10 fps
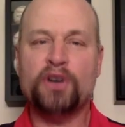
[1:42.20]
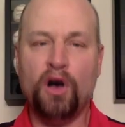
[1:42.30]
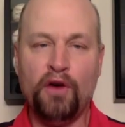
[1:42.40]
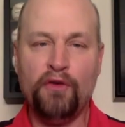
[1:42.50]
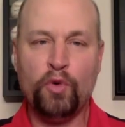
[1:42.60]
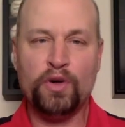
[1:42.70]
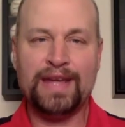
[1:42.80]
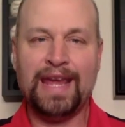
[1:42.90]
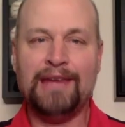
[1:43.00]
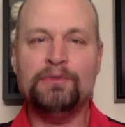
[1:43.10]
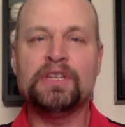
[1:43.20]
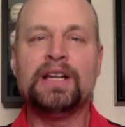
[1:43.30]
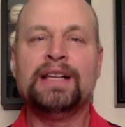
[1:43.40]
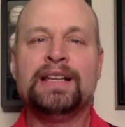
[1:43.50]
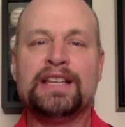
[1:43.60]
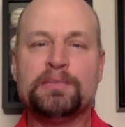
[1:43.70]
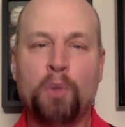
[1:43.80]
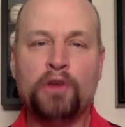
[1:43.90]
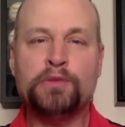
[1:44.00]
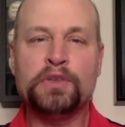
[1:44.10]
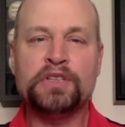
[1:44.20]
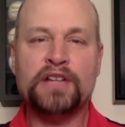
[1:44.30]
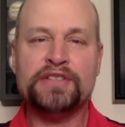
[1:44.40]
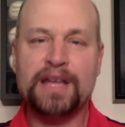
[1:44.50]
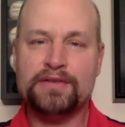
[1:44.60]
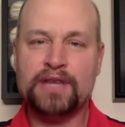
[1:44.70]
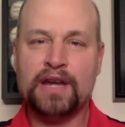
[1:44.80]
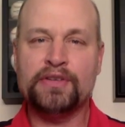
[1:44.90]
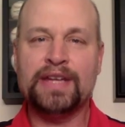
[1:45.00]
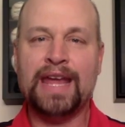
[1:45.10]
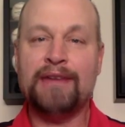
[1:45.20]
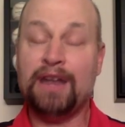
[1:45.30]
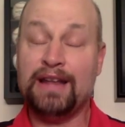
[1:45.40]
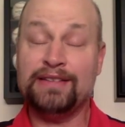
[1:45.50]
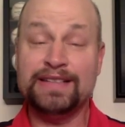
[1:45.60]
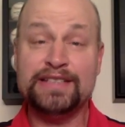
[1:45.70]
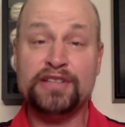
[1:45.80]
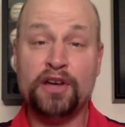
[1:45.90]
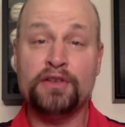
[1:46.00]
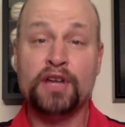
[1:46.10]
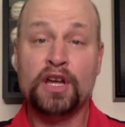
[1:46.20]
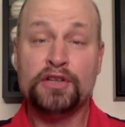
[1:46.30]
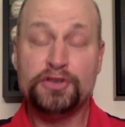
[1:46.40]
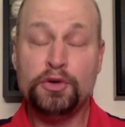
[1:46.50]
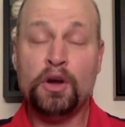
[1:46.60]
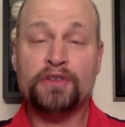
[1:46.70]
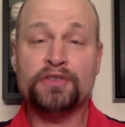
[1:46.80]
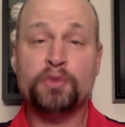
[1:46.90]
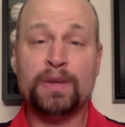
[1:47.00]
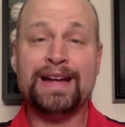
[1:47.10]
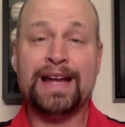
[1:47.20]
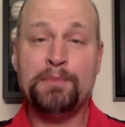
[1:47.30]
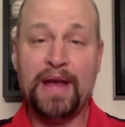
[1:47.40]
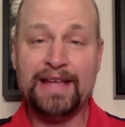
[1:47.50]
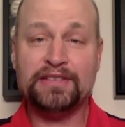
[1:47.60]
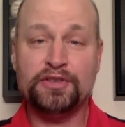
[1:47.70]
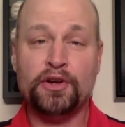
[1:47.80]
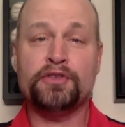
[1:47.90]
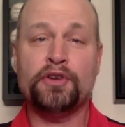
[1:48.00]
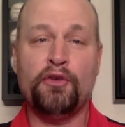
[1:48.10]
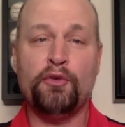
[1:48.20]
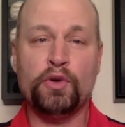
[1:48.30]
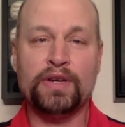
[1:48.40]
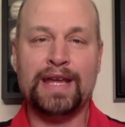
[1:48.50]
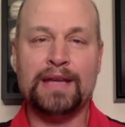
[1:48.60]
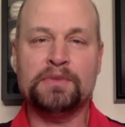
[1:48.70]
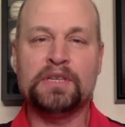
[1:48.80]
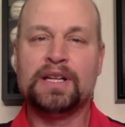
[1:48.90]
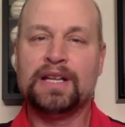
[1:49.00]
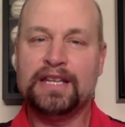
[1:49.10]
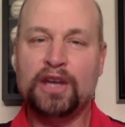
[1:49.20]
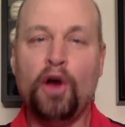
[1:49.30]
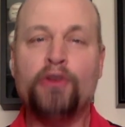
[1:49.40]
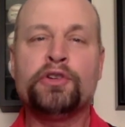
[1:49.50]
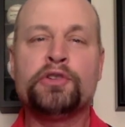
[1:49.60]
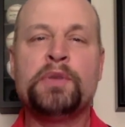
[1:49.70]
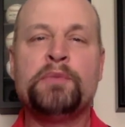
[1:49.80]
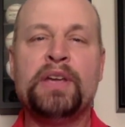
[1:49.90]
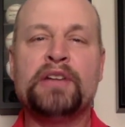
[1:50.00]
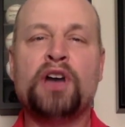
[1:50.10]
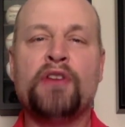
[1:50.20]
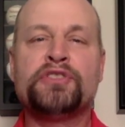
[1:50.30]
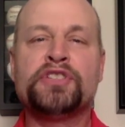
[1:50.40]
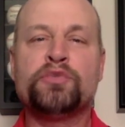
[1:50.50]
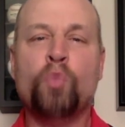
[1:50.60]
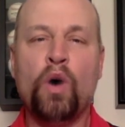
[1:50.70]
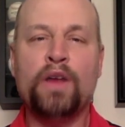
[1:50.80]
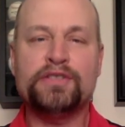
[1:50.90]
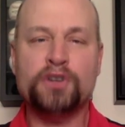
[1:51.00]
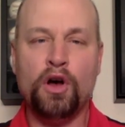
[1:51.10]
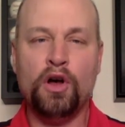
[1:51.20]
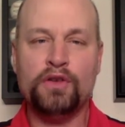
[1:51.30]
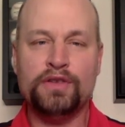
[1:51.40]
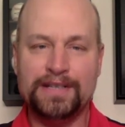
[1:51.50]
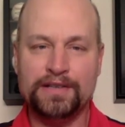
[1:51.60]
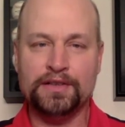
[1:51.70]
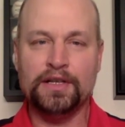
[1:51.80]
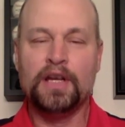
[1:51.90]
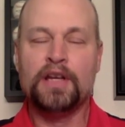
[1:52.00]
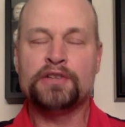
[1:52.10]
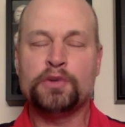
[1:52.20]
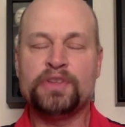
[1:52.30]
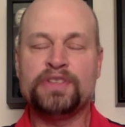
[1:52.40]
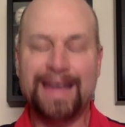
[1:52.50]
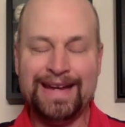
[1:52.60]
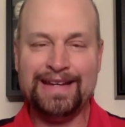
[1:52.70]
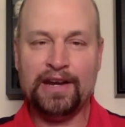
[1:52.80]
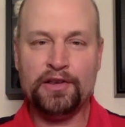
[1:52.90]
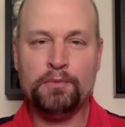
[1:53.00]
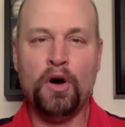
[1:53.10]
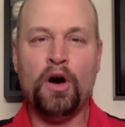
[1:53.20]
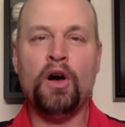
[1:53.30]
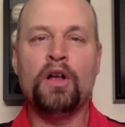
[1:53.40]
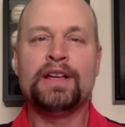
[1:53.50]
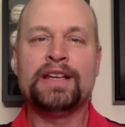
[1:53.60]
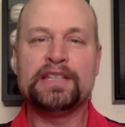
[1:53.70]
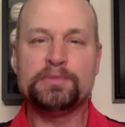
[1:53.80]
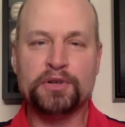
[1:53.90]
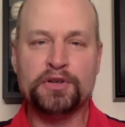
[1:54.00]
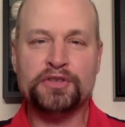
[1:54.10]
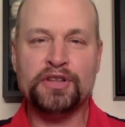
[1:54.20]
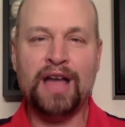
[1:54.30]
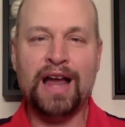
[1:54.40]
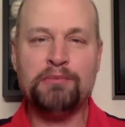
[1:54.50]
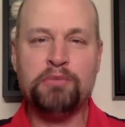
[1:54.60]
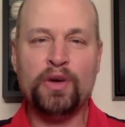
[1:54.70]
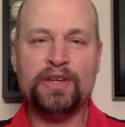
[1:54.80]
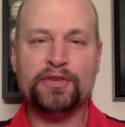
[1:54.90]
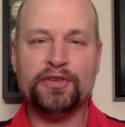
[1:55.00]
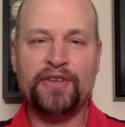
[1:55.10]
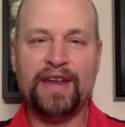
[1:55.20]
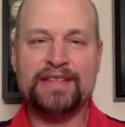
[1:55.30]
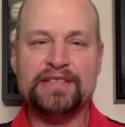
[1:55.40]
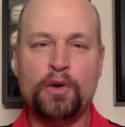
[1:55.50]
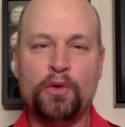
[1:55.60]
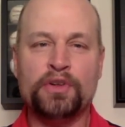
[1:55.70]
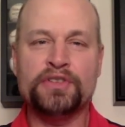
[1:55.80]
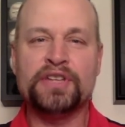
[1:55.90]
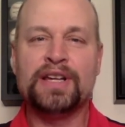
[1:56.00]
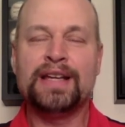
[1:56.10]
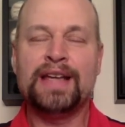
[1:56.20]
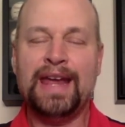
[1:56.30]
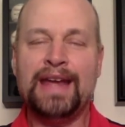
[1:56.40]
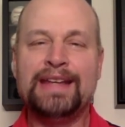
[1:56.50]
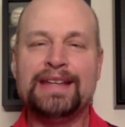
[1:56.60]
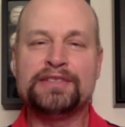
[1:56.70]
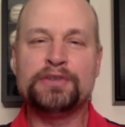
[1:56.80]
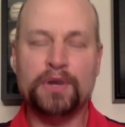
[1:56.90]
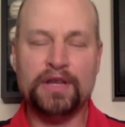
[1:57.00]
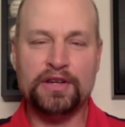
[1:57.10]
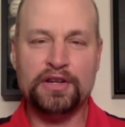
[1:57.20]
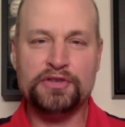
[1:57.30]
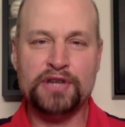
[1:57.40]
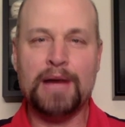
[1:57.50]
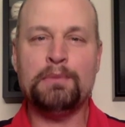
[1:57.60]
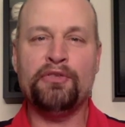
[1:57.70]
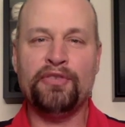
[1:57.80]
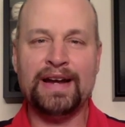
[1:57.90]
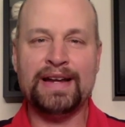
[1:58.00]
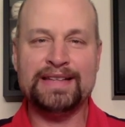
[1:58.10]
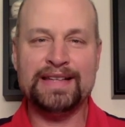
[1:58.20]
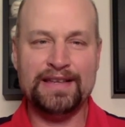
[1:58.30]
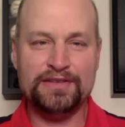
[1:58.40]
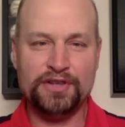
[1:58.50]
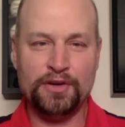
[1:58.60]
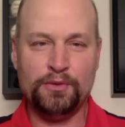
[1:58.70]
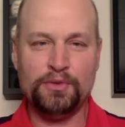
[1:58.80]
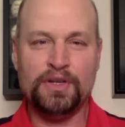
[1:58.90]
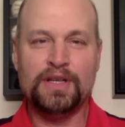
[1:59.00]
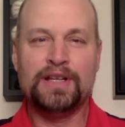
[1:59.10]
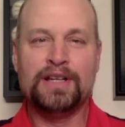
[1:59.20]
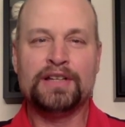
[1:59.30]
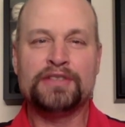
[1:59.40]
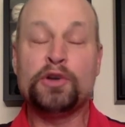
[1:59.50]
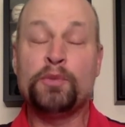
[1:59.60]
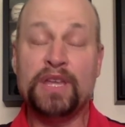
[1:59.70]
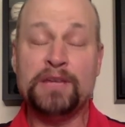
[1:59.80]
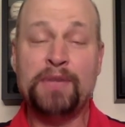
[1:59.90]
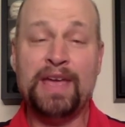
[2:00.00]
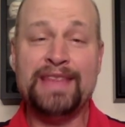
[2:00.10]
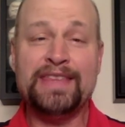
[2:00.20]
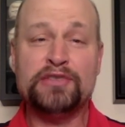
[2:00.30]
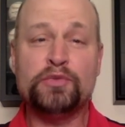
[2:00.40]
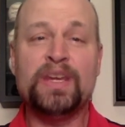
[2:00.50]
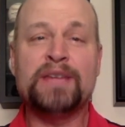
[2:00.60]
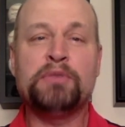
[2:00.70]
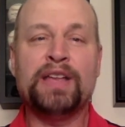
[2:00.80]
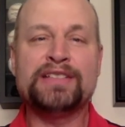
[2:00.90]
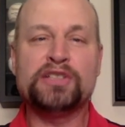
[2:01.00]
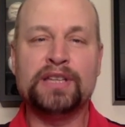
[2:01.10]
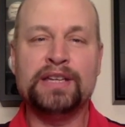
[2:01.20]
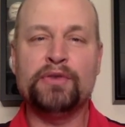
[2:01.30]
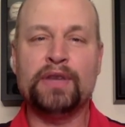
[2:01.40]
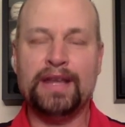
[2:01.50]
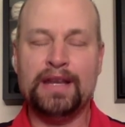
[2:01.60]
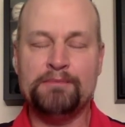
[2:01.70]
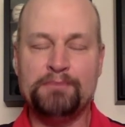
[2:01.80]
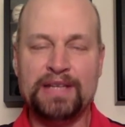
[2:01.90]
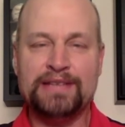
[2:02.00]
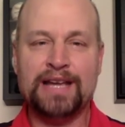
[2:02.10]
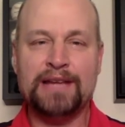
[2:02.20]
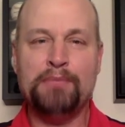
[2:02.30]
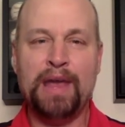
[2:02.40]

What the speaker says: all 4 games. He has multiple touchdowns every game and at least 229 passing yards all 4 games. He also has been picked off just once all year. So he's taking care of the ball. He's produced a lot of points for his fantasy owners, and he is doing a good job of finding the end zone. So Big Ben this week plays Cleveland in a big-time